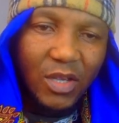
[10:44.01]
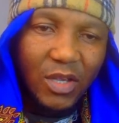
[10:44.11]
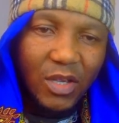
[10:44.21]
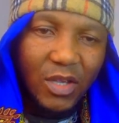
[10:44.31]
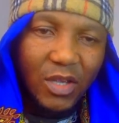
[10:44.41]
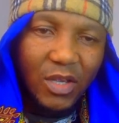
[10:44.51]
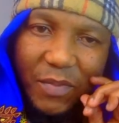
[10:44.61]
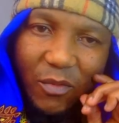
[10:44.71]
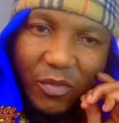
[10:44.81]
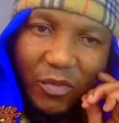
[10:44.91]
So for
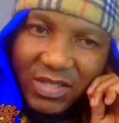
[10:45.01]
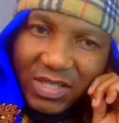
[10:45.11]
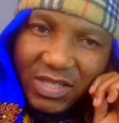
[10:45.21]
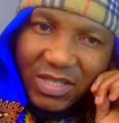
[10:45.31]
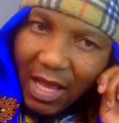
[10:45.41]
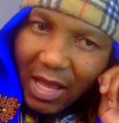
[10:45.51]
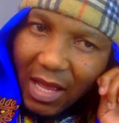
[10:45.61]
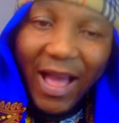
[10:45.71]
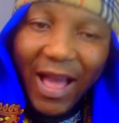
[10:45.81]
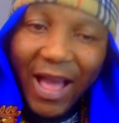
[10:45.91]
Simpiwe, we're going to say
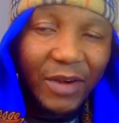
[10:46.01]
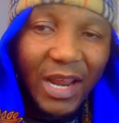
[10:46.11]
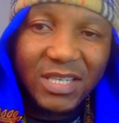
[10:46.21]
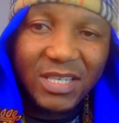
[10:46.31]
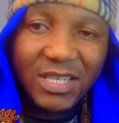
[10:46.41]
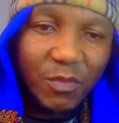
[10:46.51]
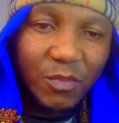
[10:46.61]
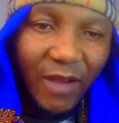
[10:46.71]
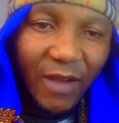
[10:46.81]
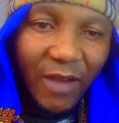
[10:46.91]
5 over 19. Excuse
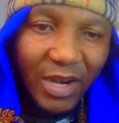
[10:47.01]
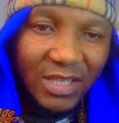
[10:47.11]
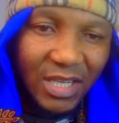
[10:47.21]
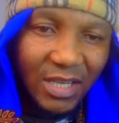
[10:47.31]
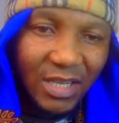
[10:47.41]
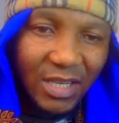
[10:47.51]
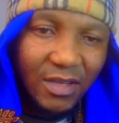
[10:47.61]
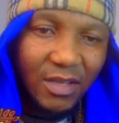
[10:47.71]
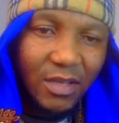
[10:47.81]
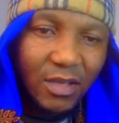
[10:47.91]
me, 5 over 19.
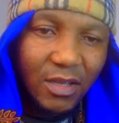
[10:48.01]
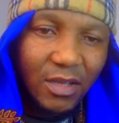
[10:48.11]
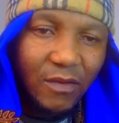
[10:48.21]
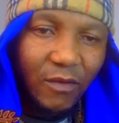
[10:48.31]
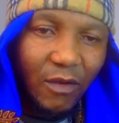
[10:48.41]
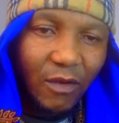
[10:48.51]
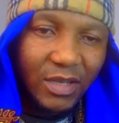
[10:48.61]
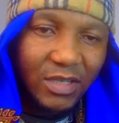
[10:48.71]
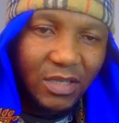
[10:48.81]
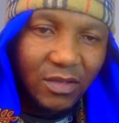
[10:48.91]
5 over
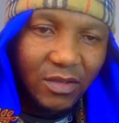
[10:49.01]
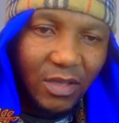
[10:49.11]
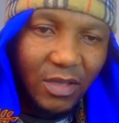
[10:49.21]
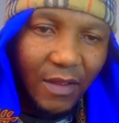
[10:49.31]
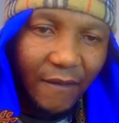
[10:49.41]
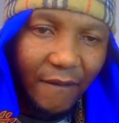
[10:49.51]
19. Okay.